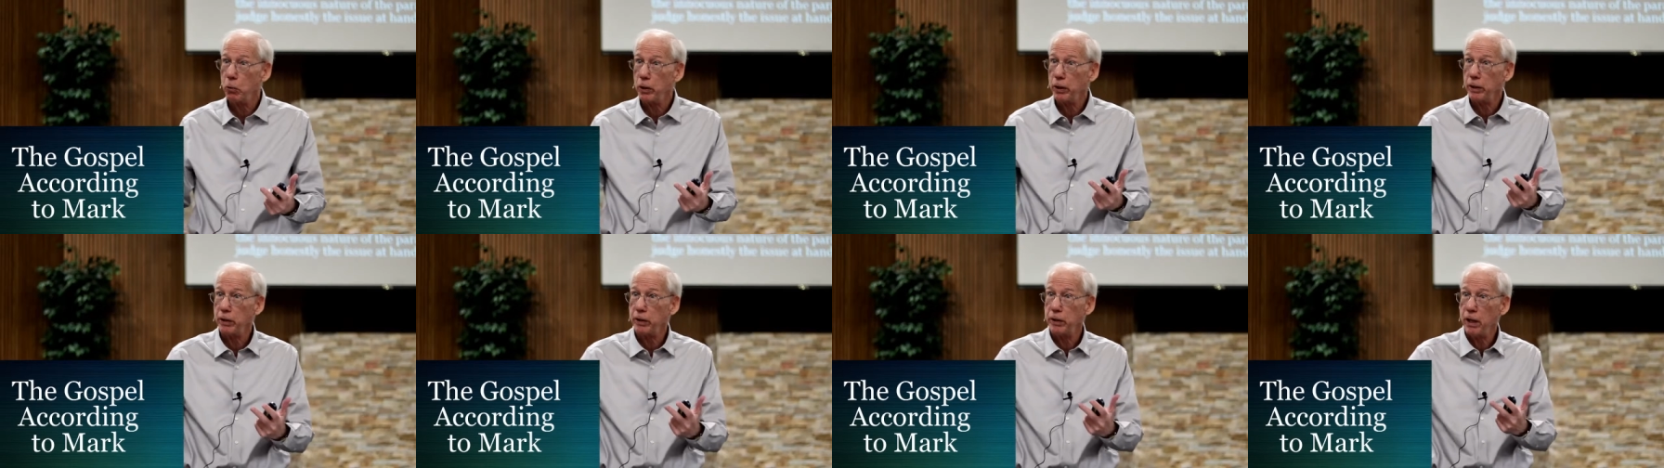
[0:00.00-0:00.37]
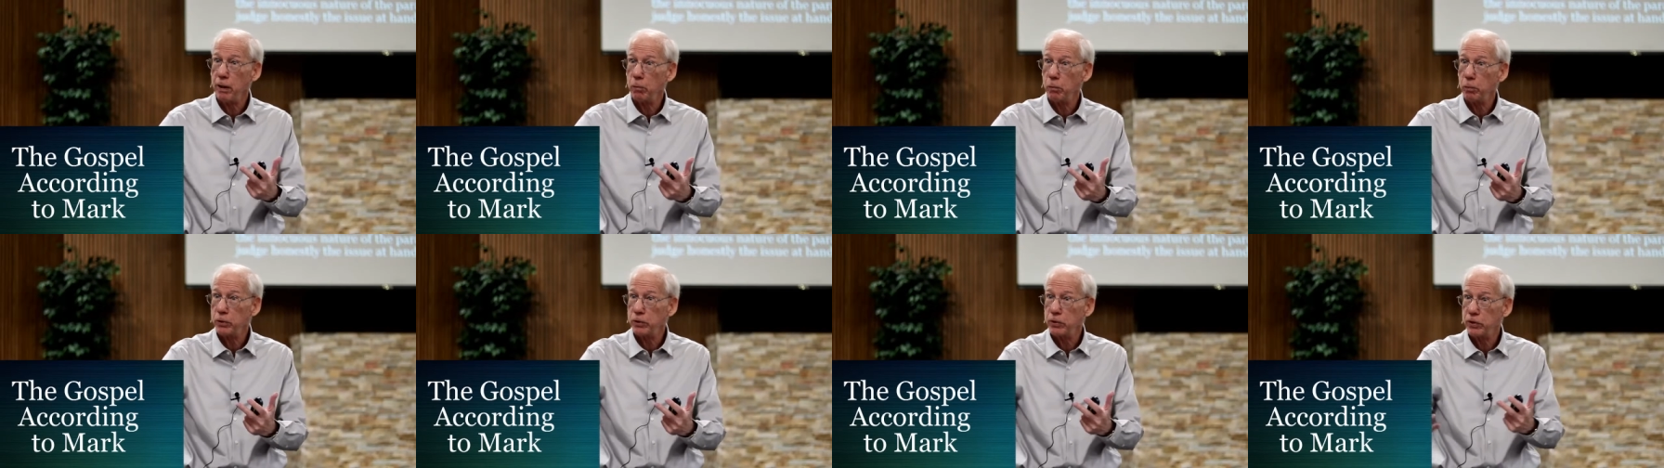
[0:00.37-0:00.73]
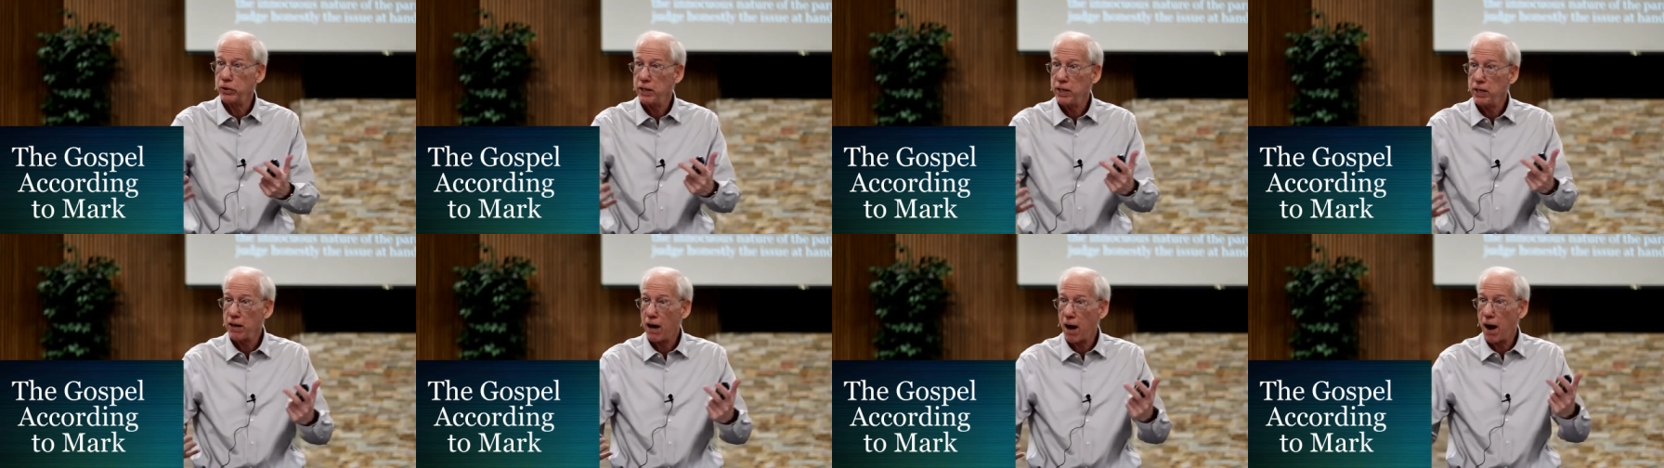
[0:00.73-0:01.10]
so it, it
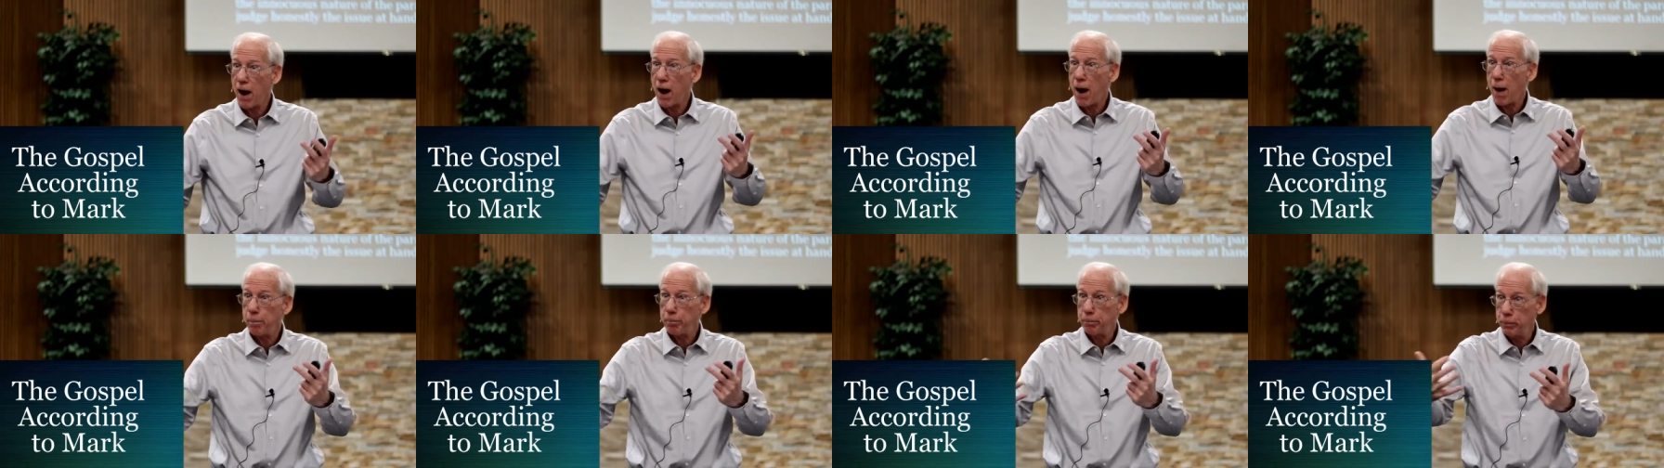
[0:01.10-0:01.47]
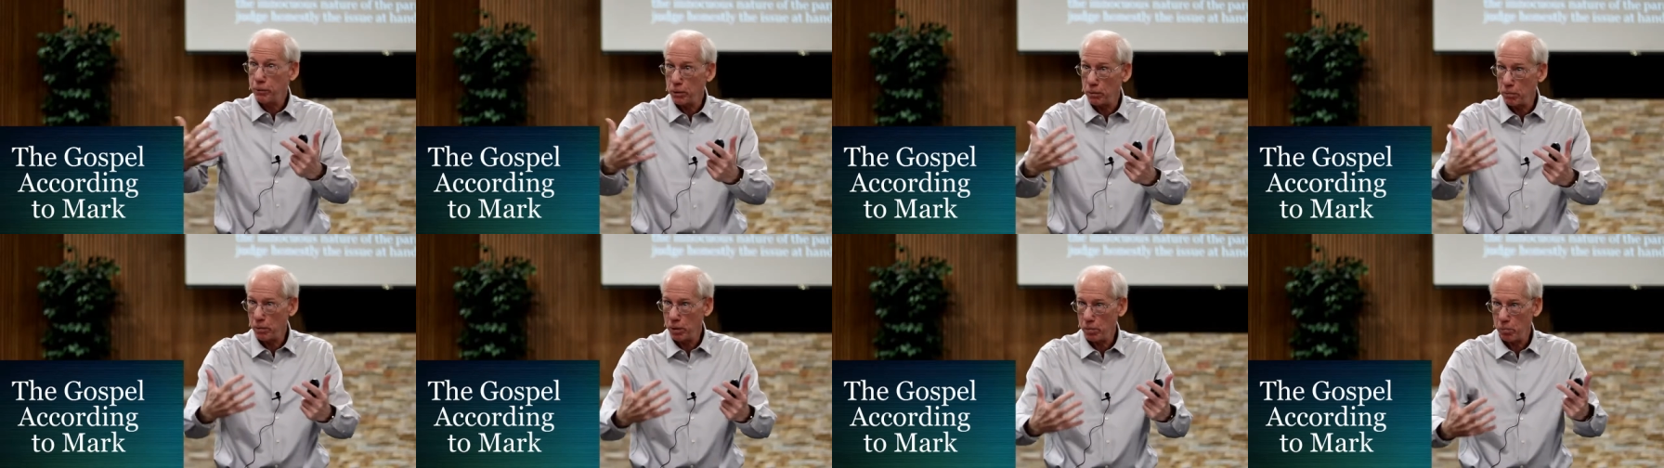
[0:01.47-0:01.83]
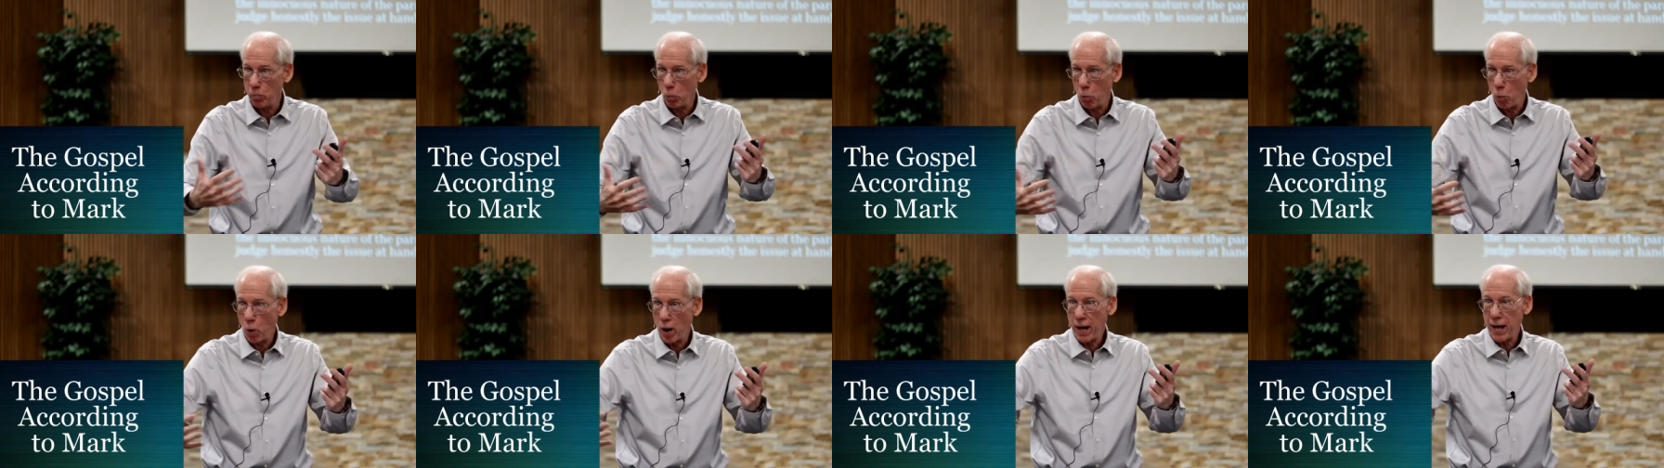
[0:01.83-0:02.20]
was the
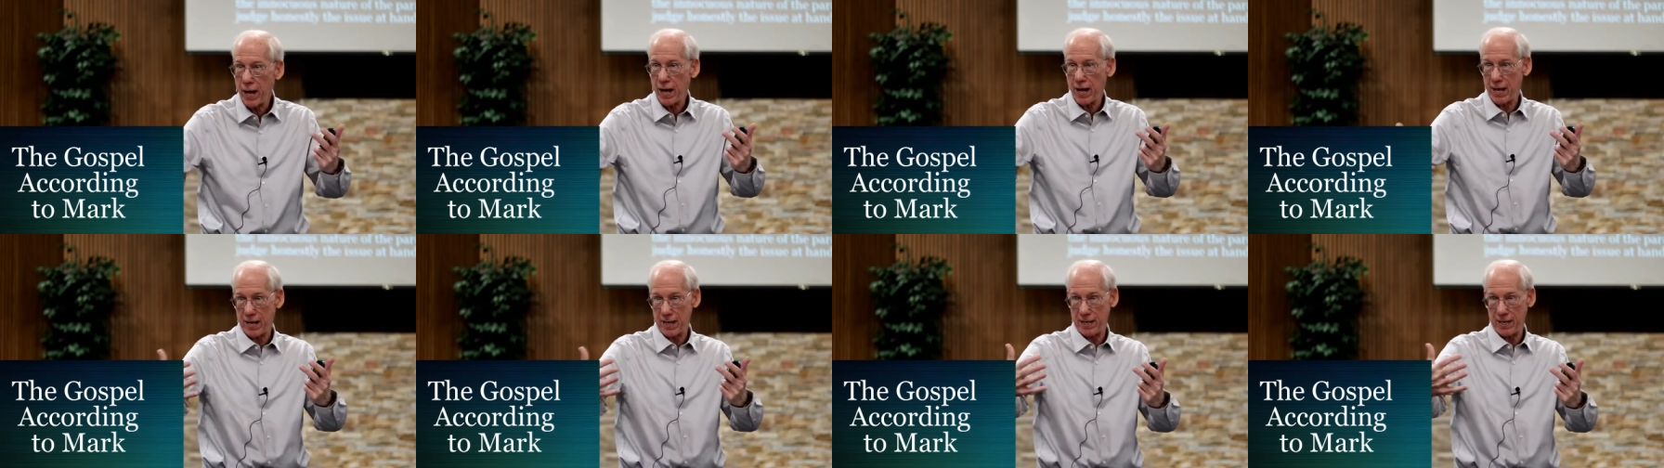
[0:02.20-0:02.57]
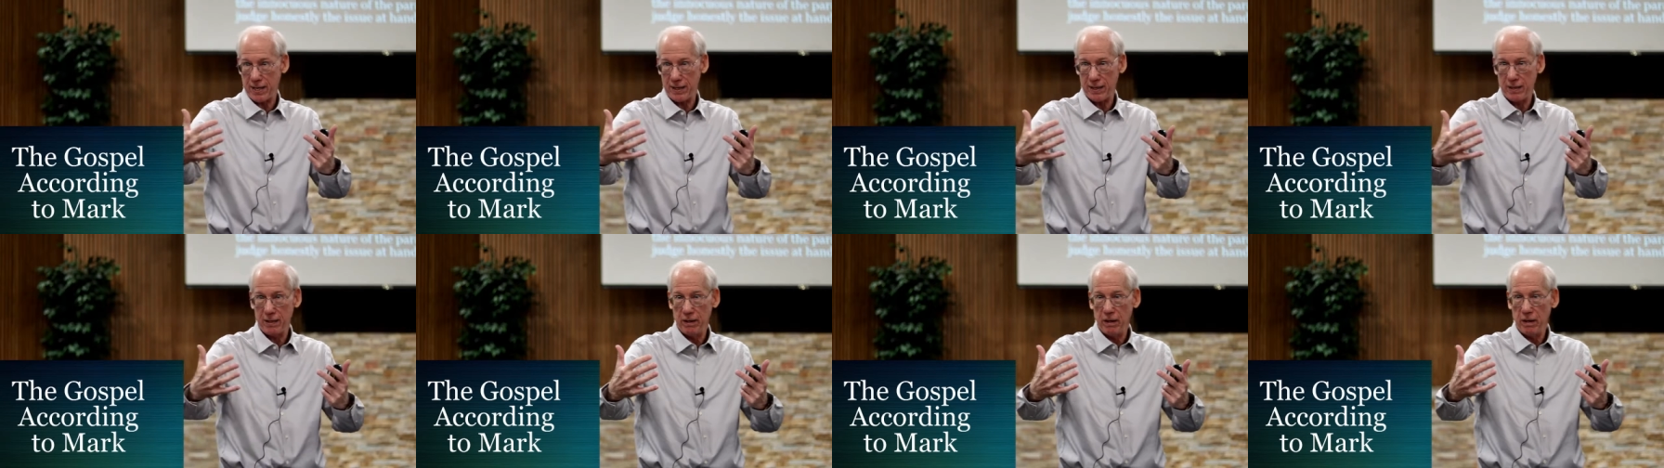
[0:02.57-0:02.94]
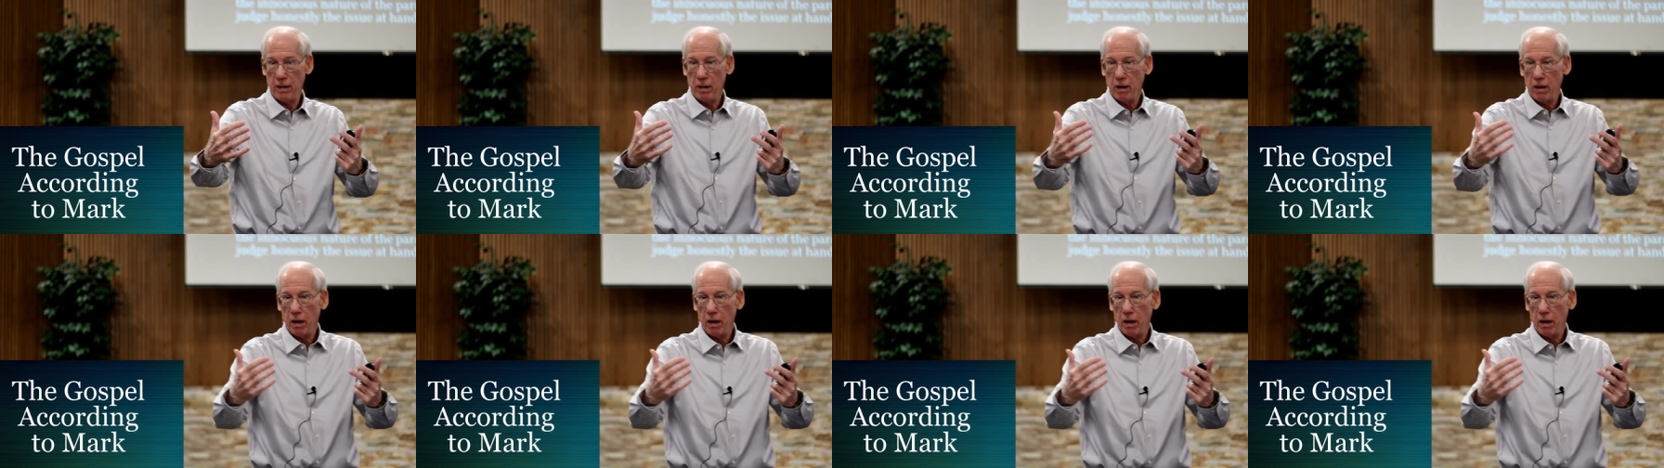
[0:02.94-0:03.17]
optimum way